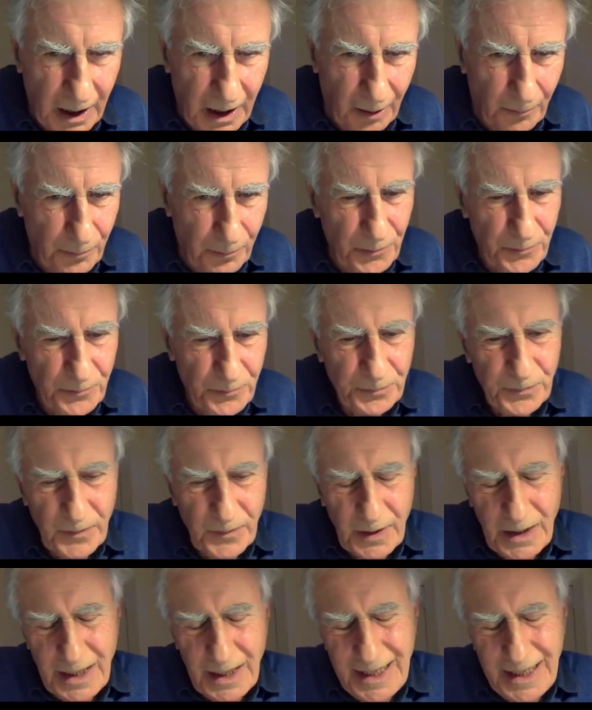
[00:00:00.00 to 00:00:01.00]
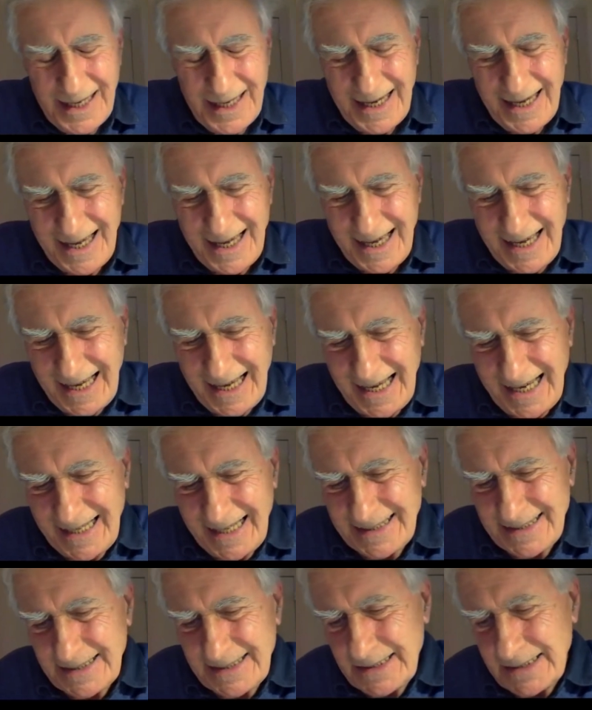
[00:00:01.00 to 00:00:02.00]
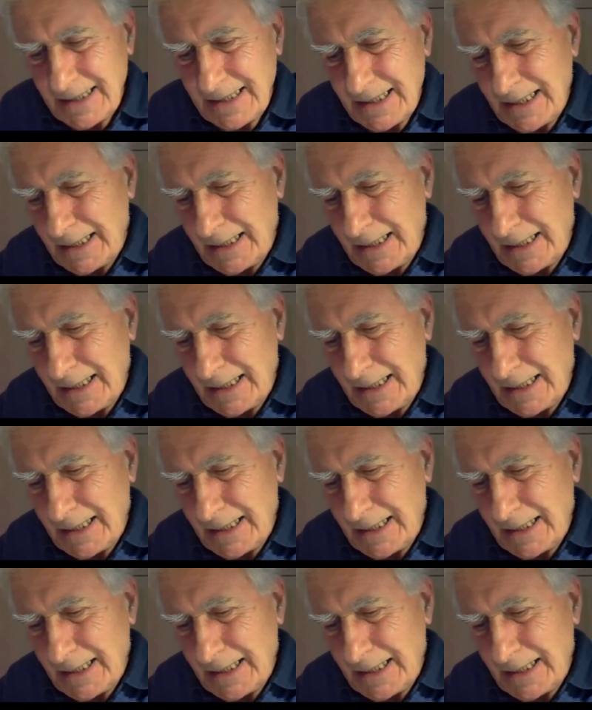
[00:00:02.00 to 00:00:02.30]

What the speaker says: up. And